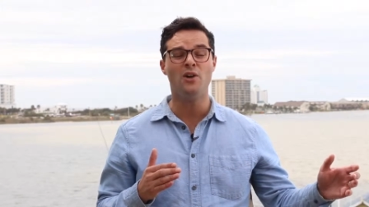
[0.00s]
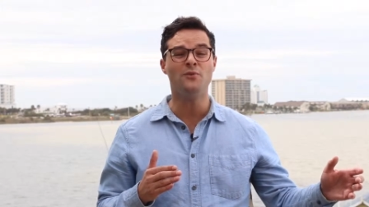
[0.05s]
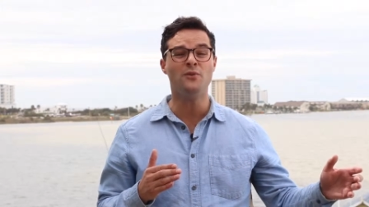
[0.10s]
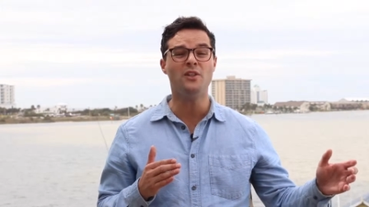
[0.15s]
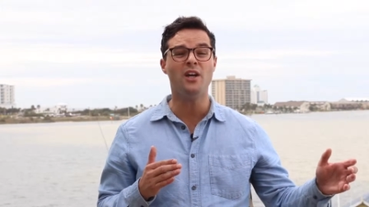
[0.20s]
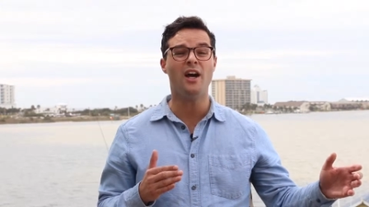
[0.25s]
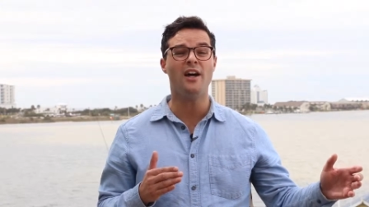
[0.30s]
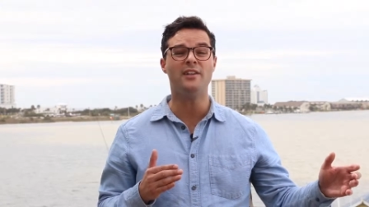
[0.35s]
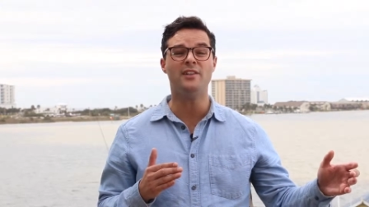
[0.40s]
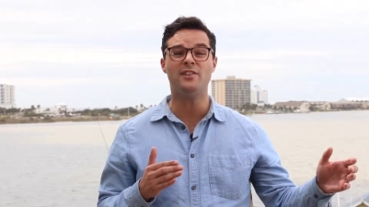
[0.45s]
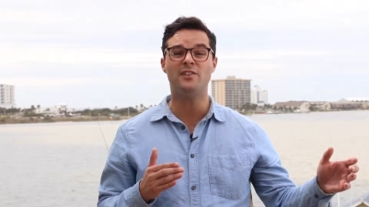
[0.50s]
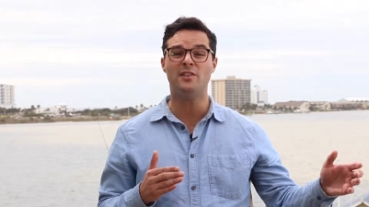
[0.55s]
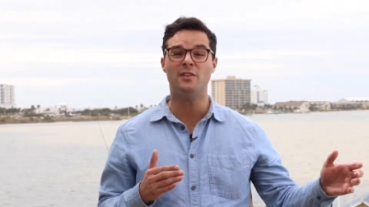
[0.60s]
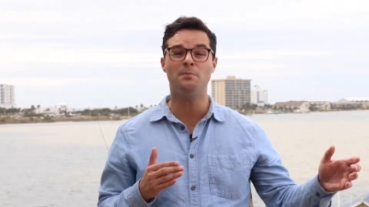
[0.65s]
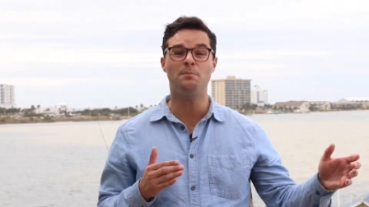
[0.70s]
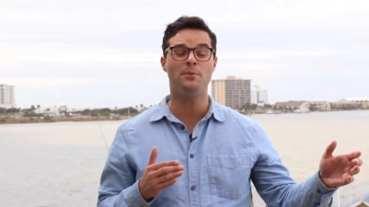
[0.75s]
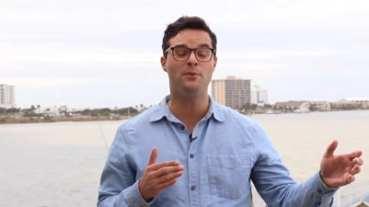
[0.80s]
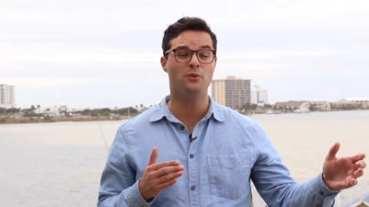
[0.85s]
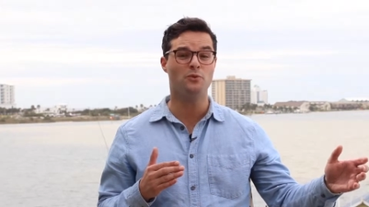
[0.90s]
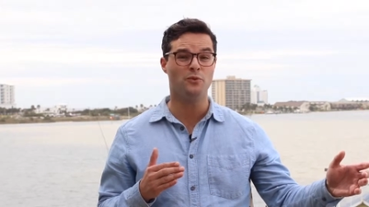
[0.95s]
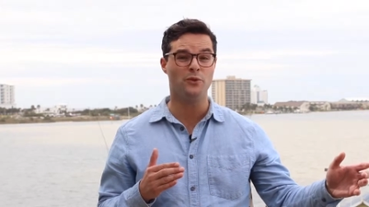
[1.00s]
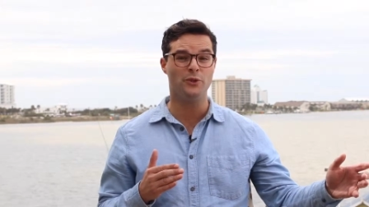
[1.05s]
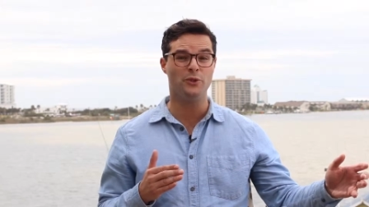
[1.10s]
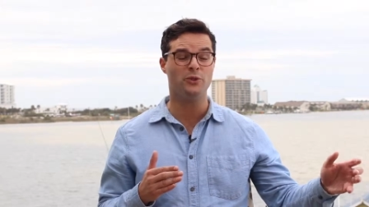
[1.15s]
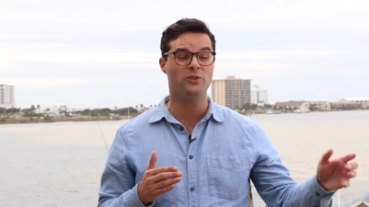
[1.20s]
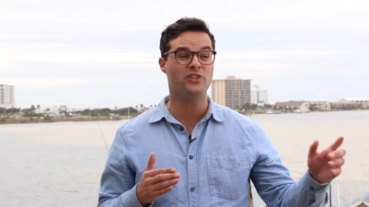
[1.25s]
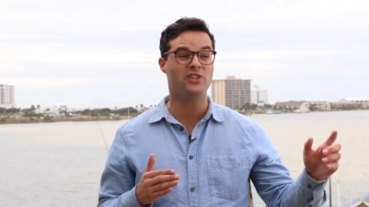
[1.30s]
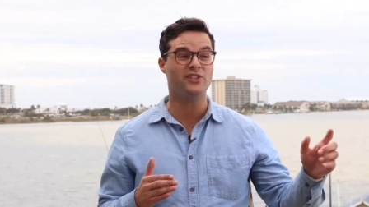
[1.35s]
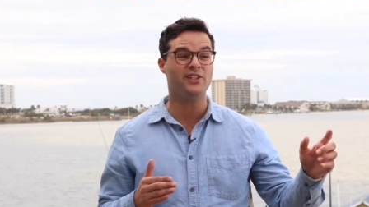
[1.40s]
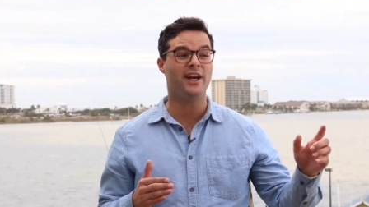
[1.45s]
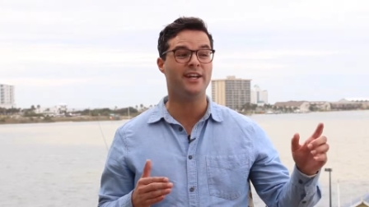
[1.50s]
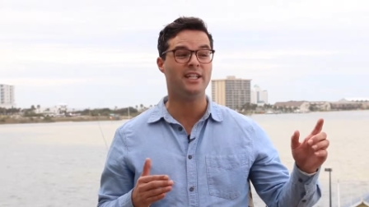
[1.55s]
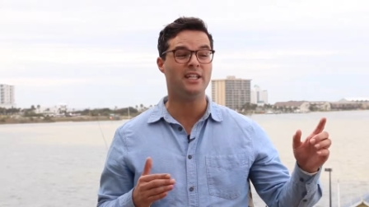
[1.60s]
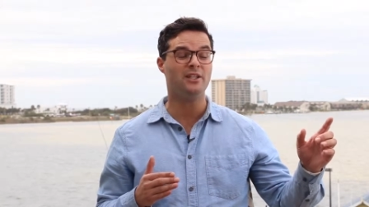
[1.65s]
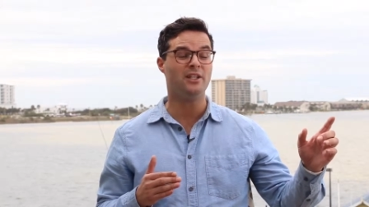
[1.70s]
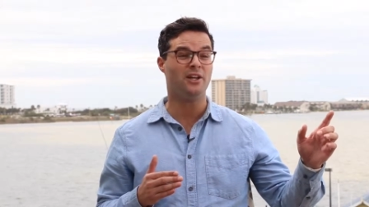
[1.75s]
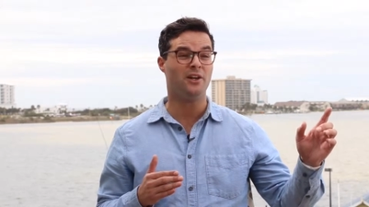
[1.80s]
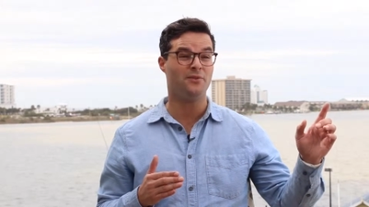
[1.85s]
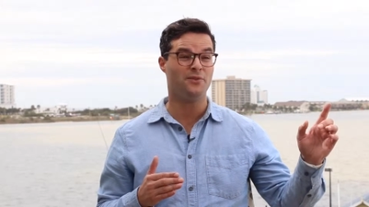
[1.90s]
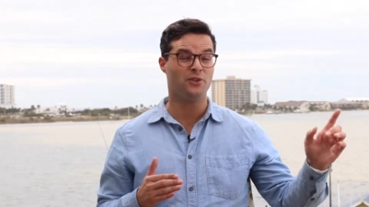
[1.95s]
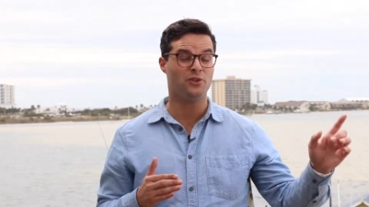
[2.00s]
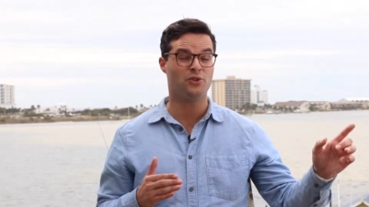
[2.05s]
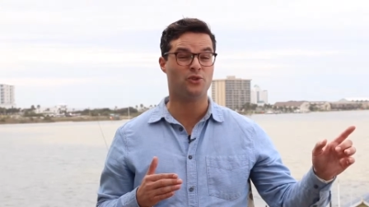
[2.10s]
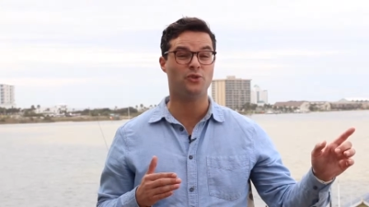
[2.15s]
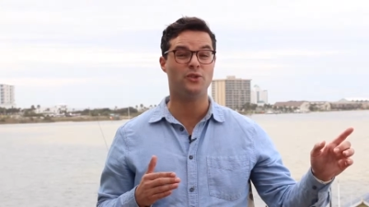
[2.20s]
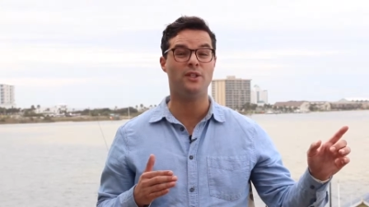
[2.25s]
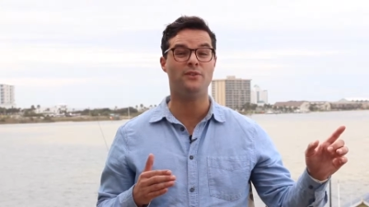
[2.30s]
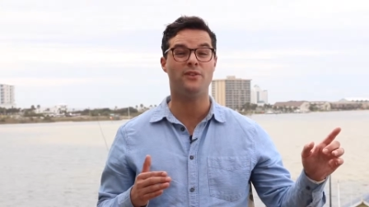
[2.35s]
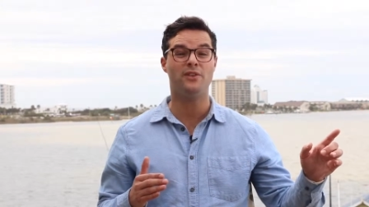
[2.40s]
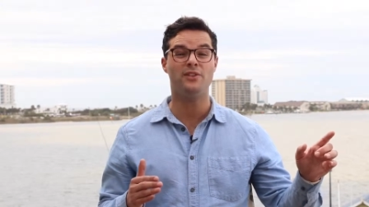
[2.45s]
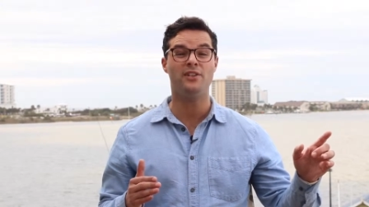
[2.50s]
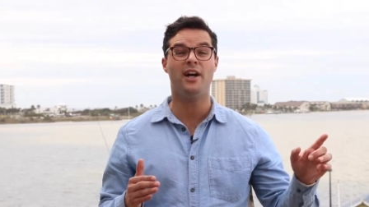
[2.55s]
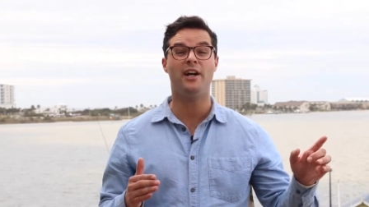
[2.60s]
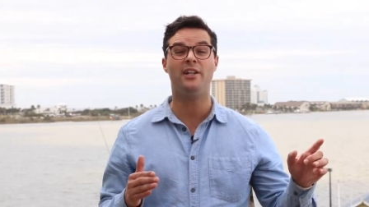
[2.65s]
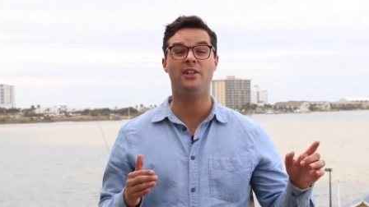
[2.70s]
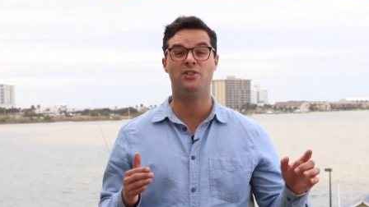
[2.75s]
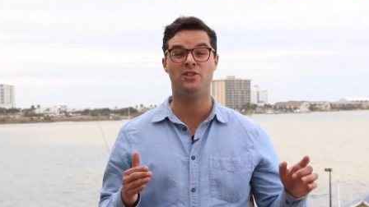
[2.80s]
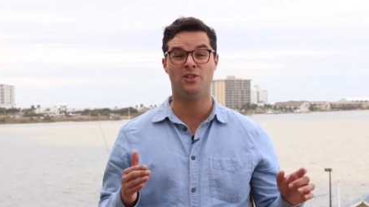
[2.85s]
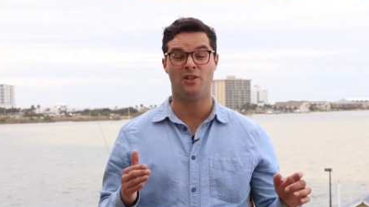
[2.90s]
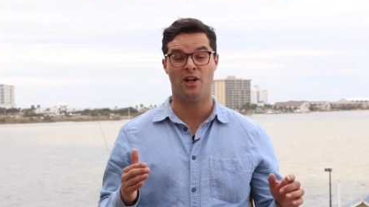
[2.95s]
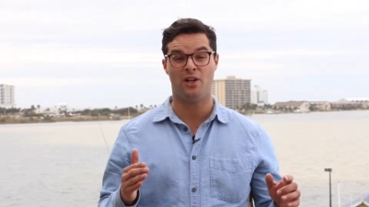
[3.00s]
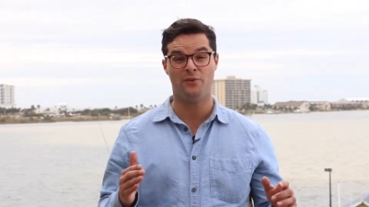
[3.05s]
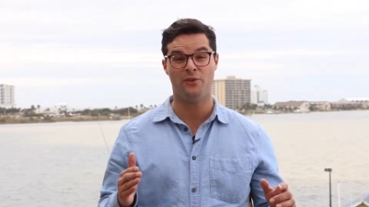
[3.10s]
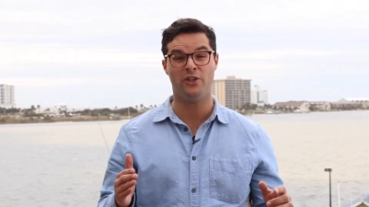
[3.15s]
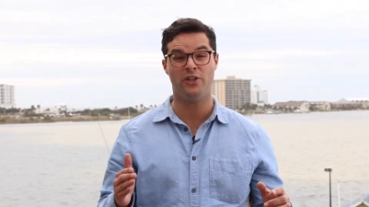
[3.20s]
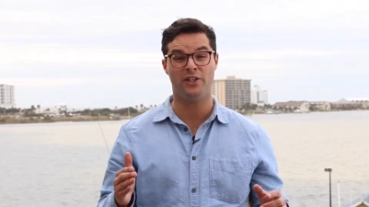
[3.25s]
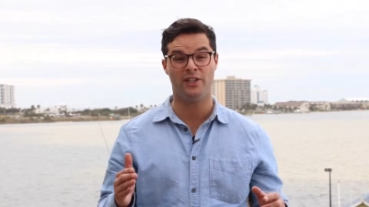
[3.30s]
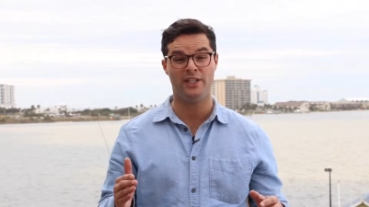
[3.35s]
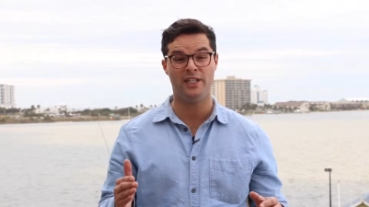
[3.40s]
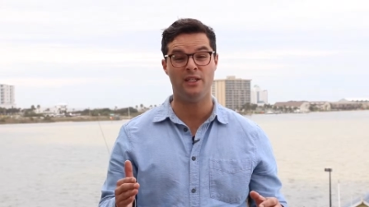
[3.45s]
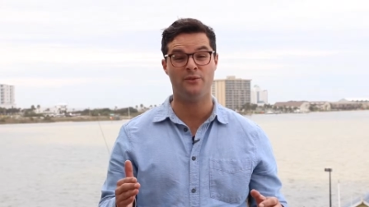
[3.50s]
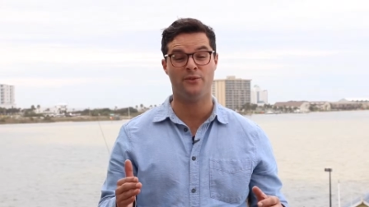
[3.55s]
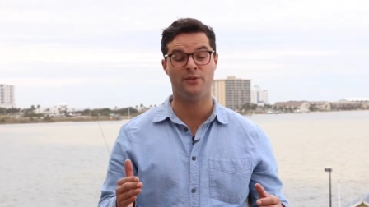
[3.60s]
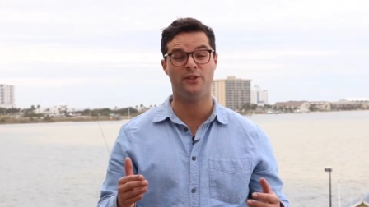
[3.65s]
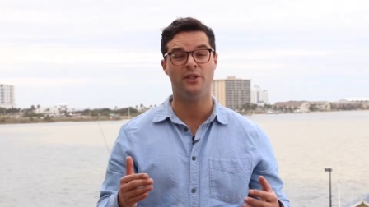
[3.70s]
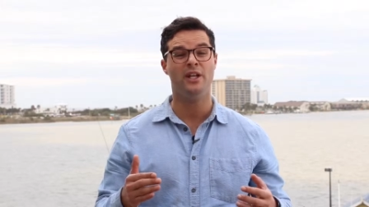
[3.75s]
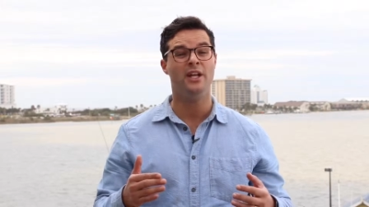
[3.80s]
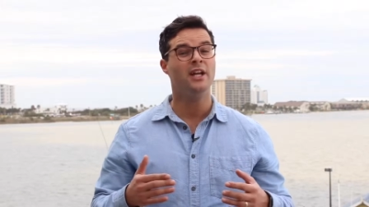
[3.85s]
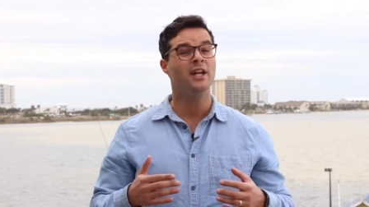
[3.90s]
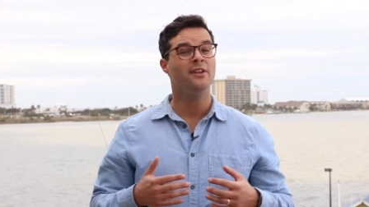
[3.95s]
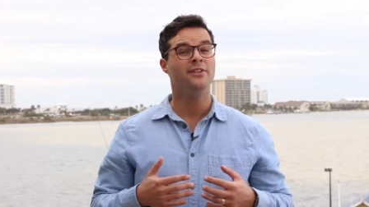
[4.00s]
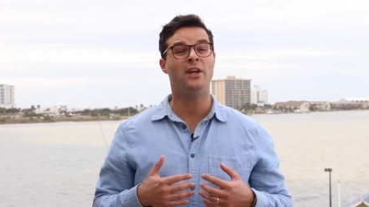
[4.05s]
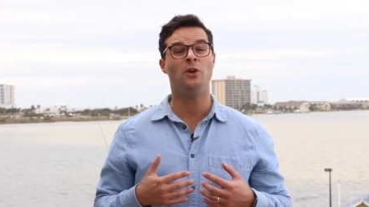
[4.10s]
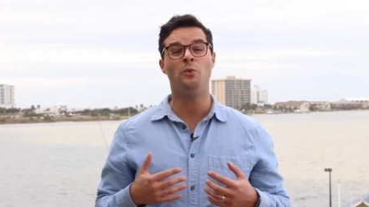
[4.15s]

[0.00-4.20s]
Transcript: of God's simple rule to not eat of the tree of the knowledge of good and evil,